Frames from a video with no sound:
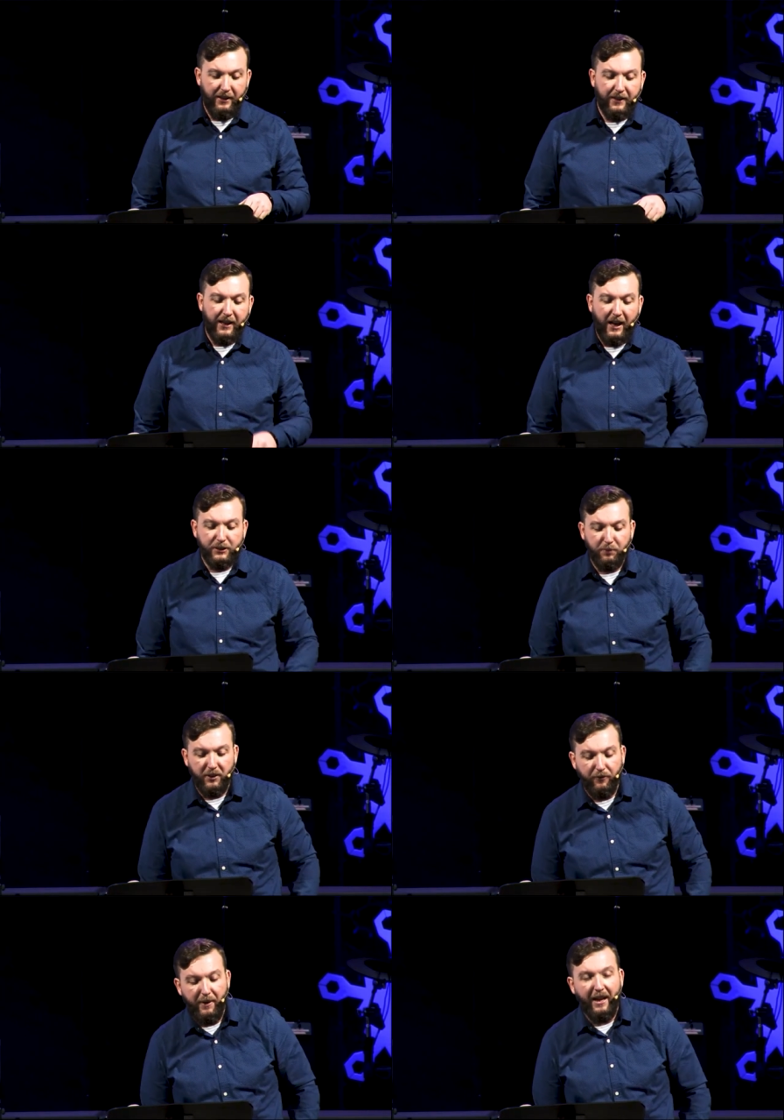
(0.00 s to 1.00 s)
in the
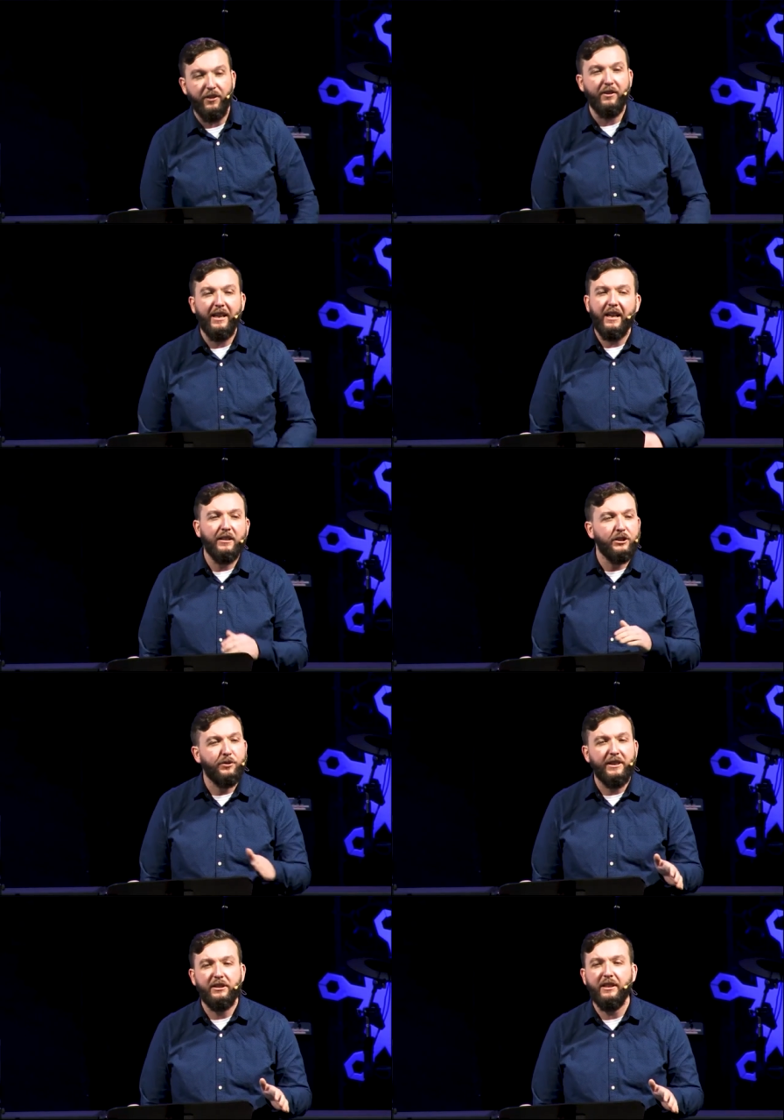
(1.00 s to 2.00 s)
Gospel of Matthew, and it
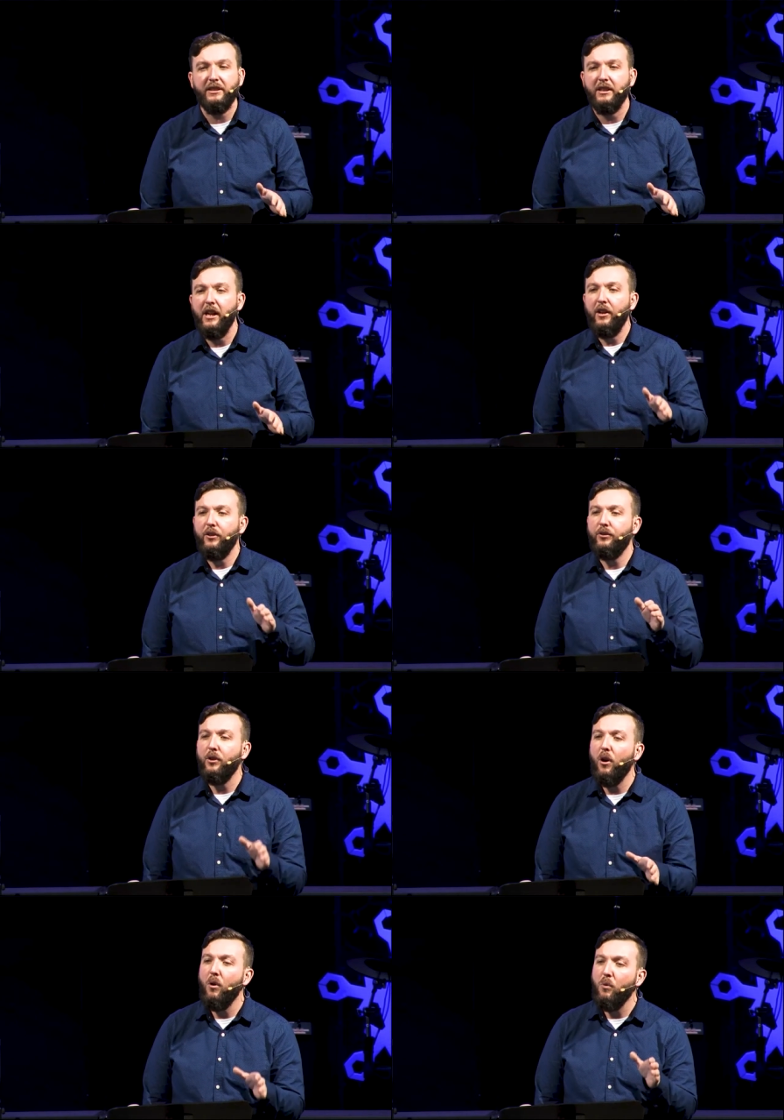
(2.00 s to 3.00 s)
illustrates this
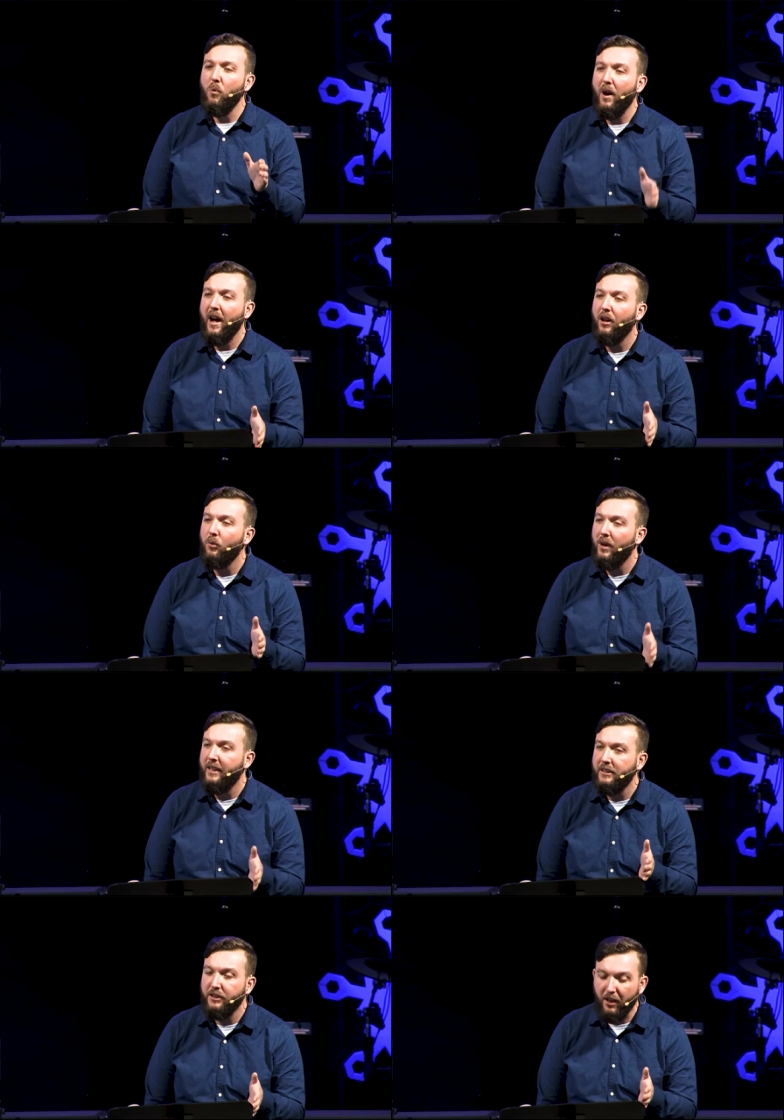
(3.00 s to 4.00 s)
so well
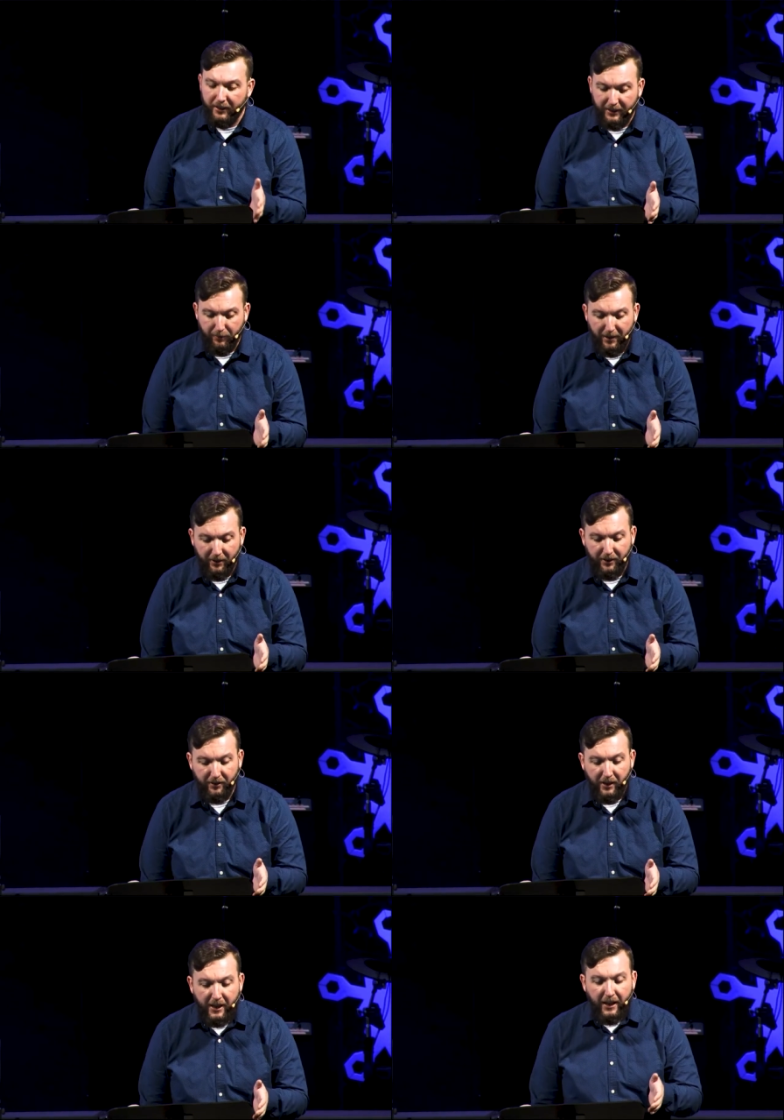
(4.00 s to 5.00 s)
what he's talking about here.